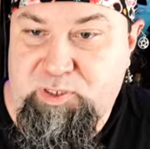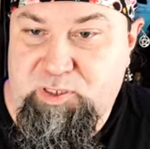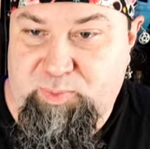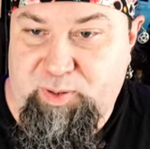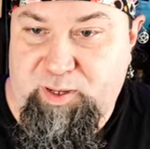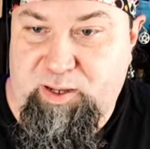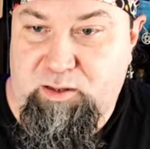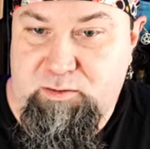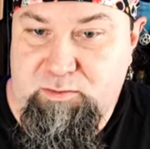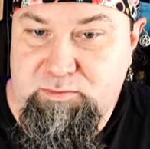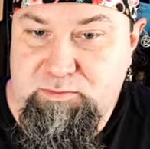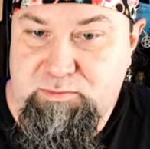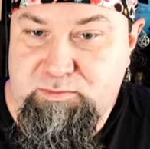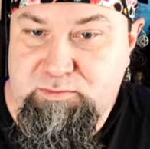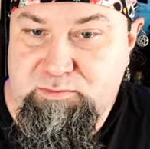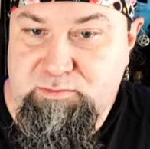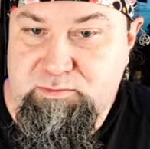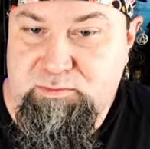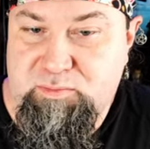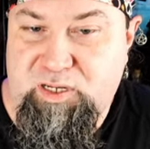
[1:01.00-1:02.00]
spell,
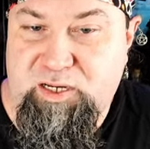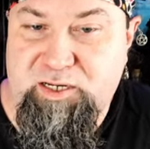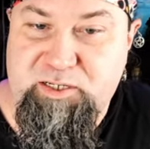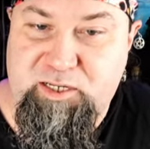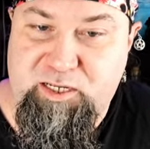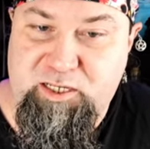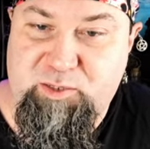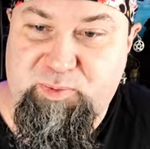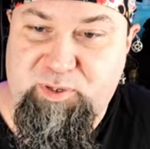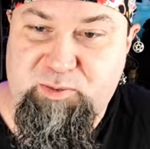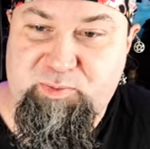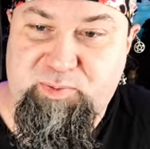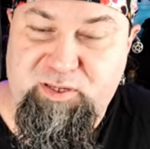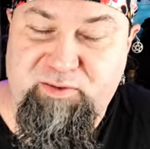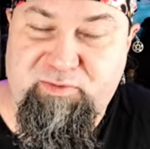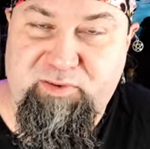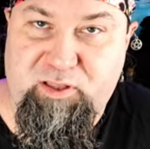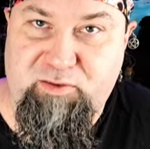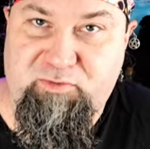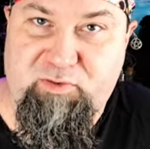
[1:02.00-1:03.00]
it actually has to be
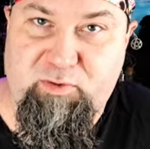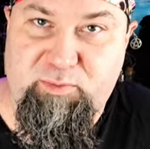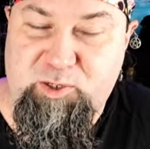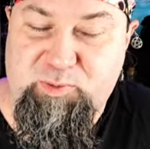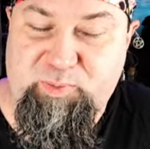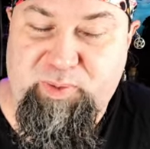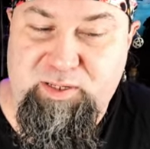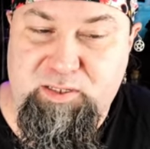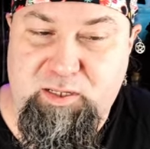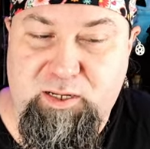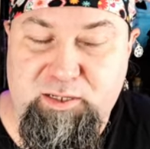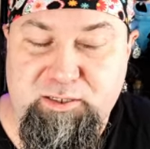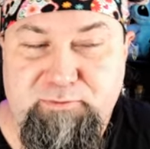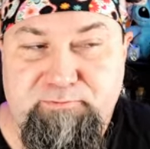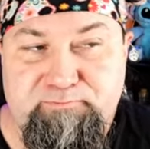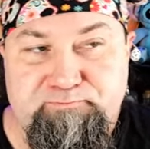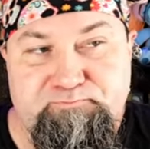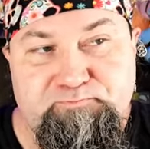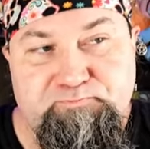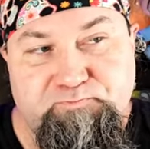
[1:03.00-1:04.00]
specifically from your spell
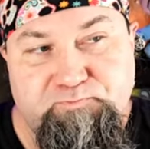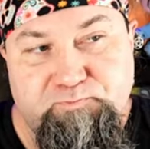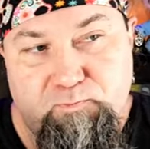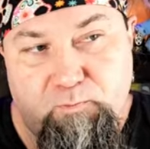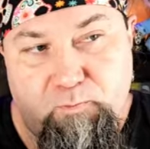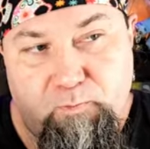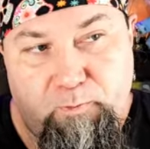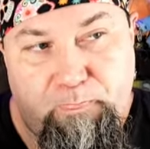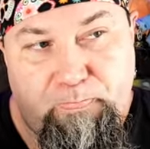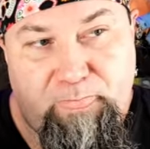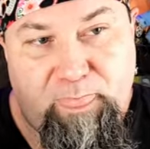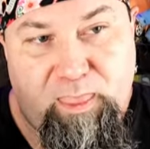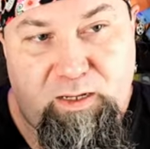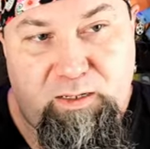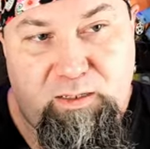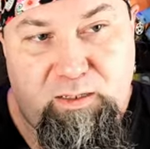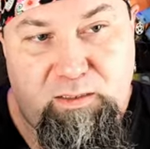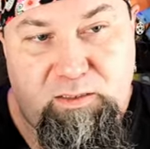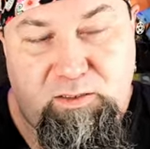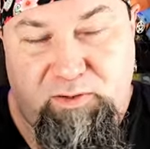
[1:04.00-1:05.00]
slots,
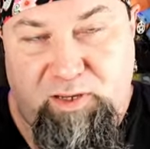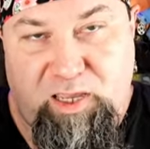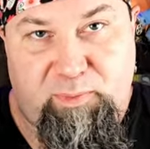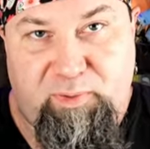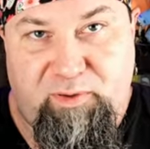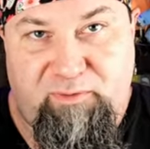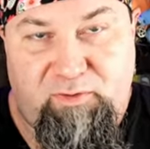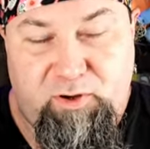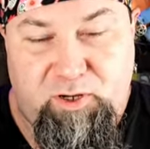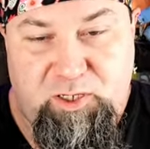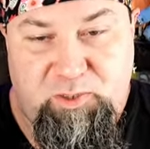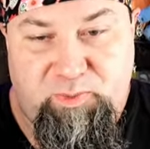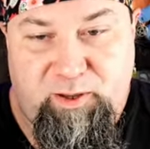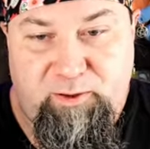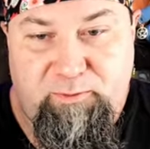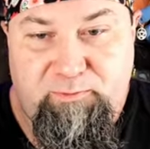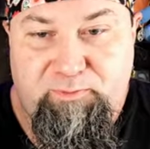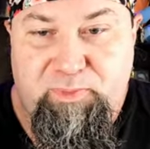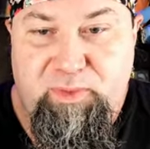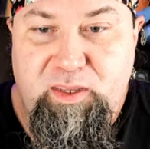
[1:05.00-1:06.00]
so it can't be a focus
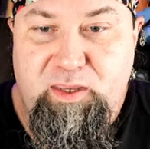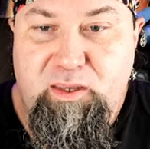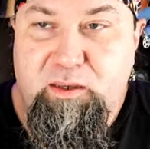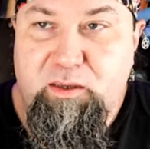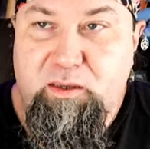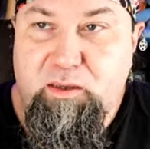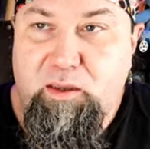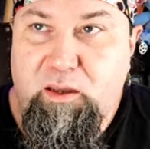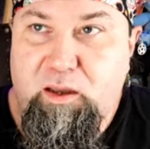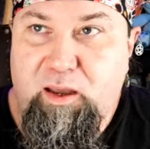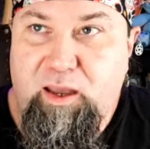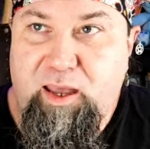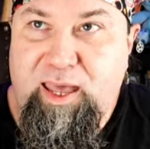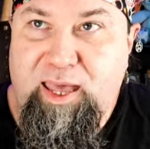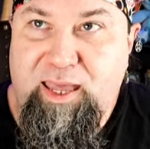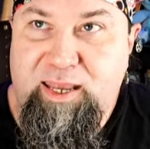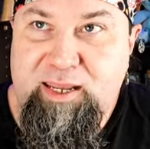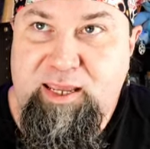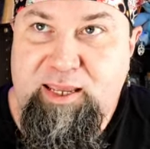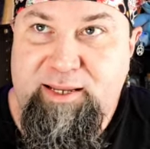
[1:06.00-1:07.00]
spell,
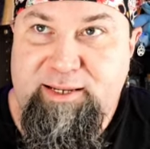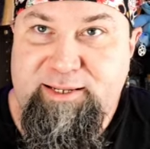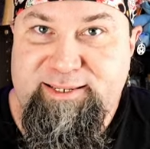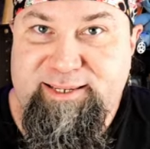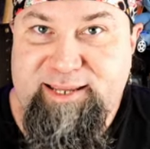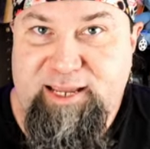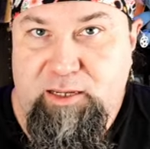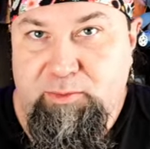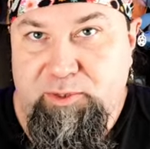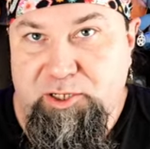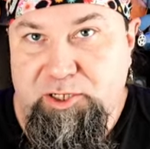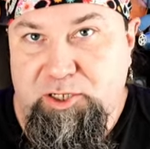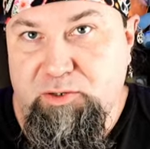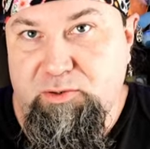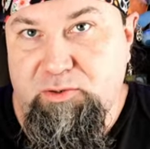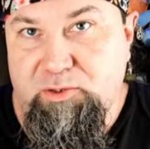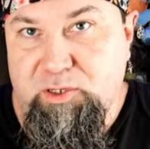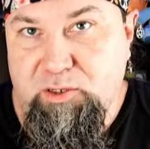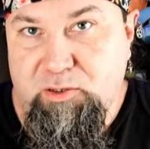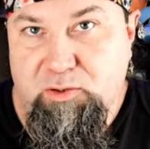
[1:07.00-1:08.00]
any damage
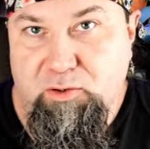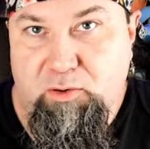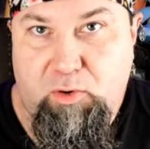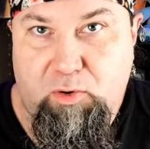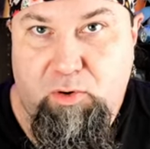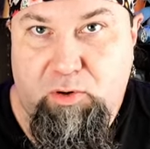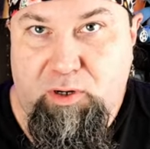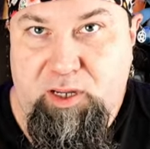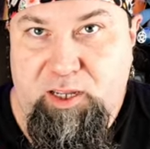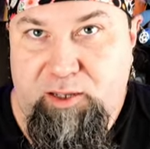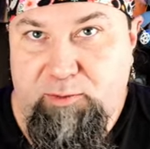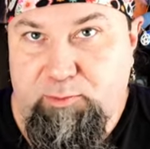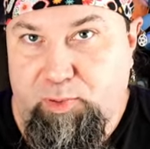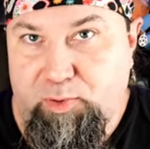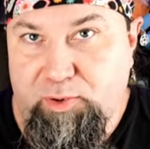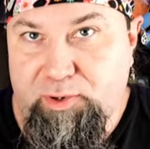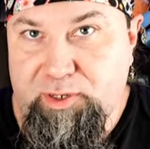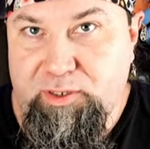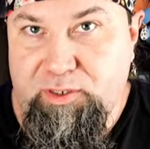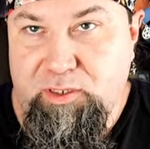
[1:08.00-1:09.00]
you do or hit
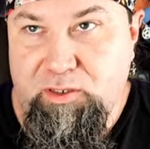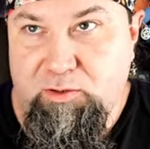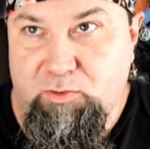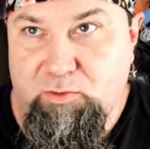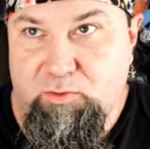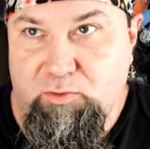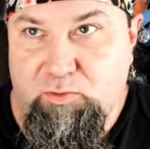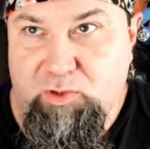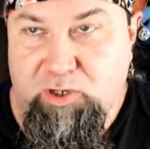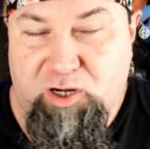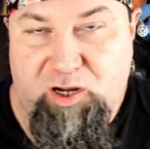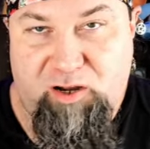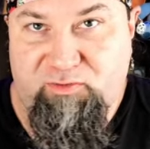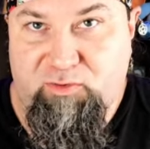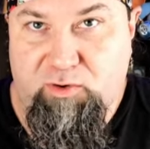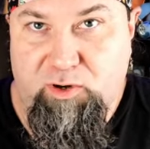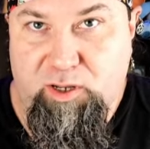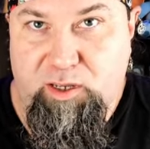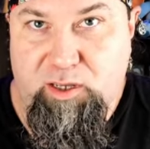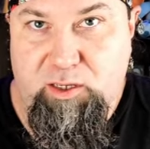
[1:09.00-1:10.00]
point
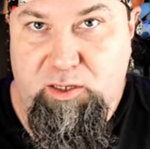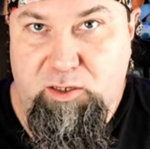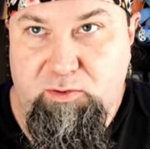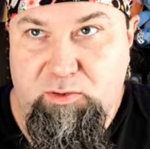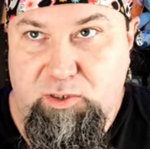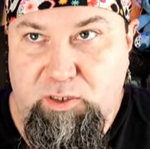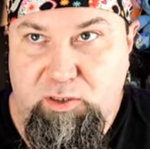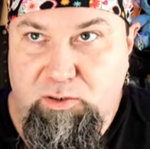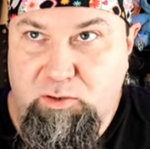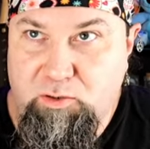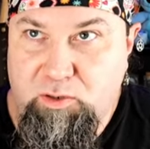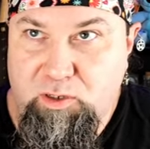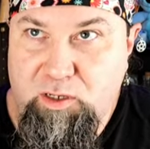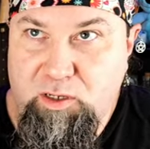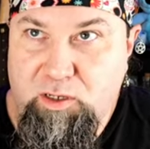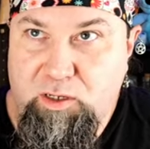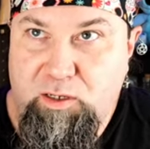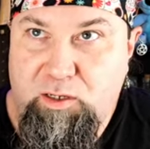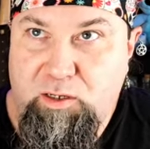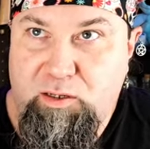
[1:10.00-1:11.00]
recovery you do
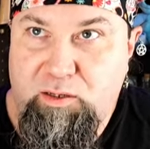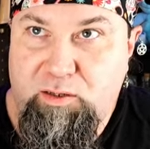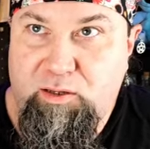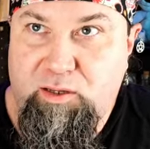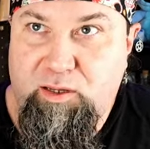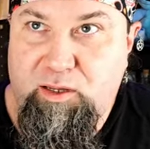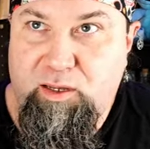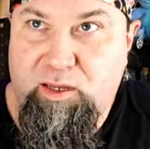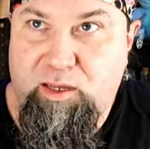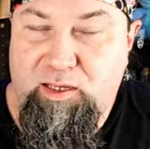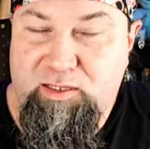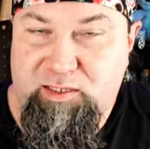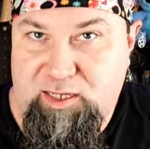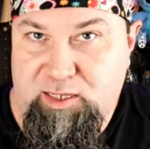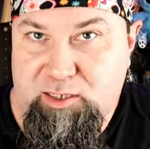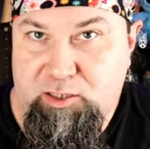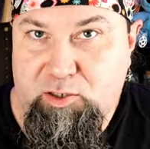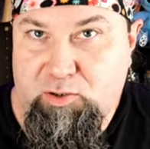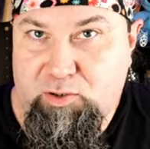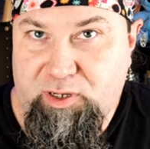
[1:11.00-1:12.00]
is
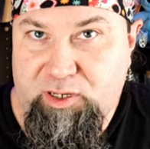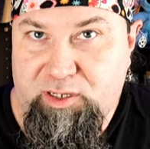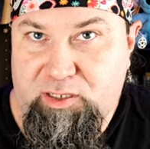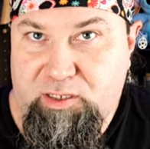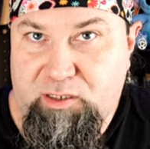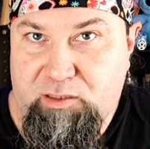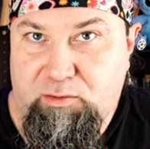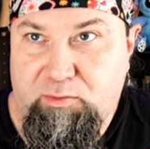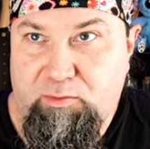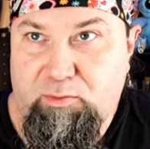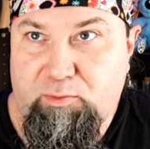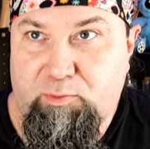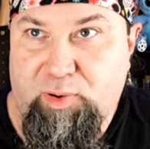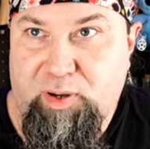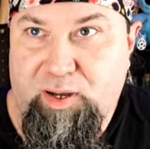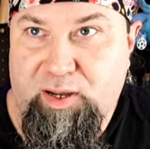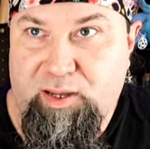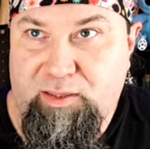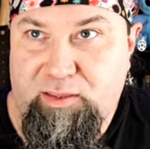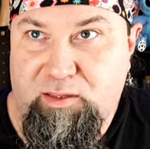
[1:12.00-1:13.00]
increased
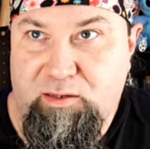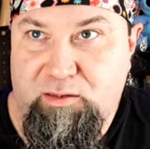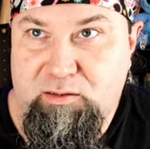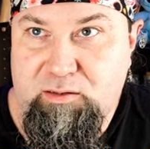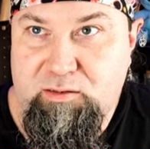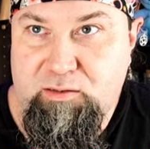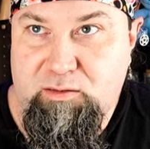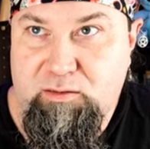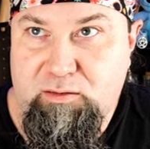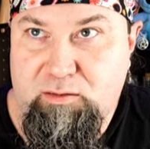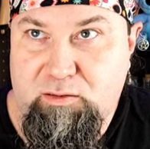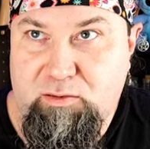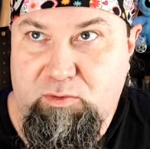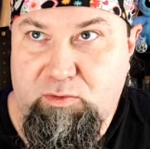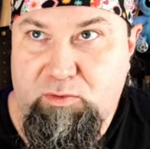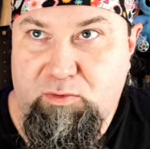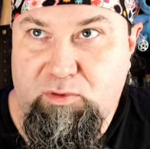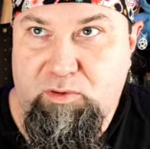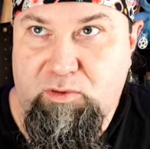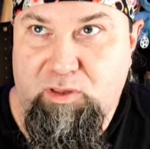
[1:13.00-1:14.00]
by
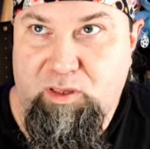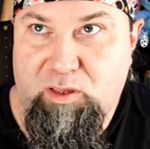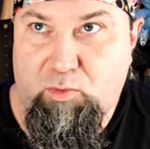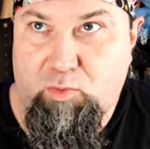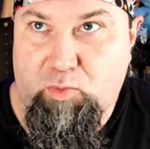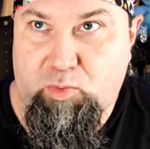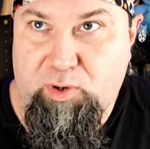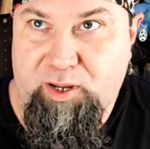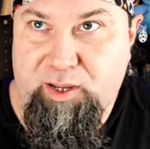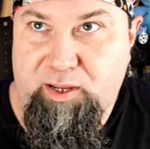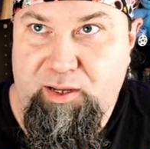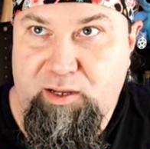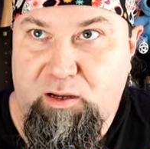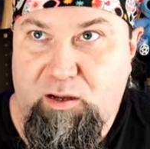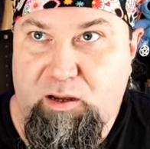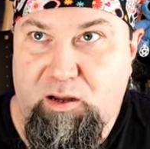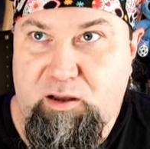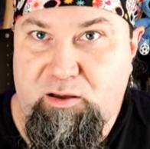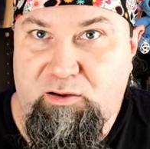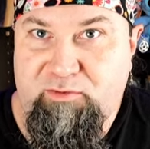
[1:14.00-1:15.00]
the
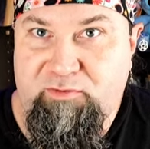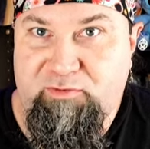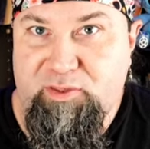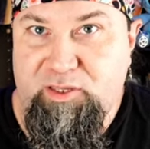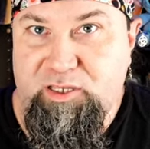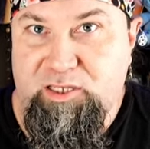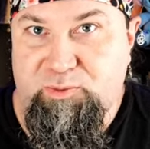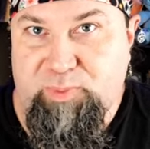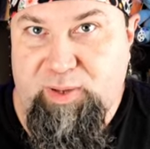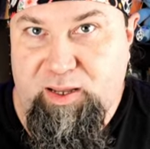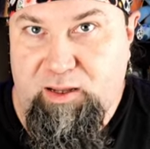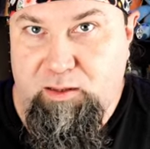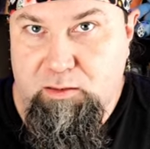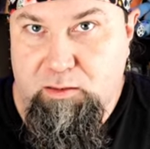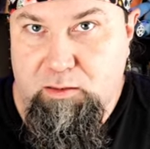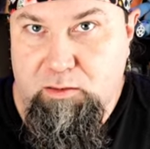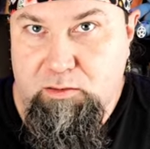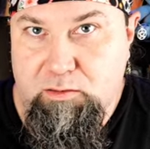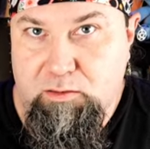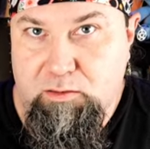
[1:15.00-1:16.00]
rank of the spell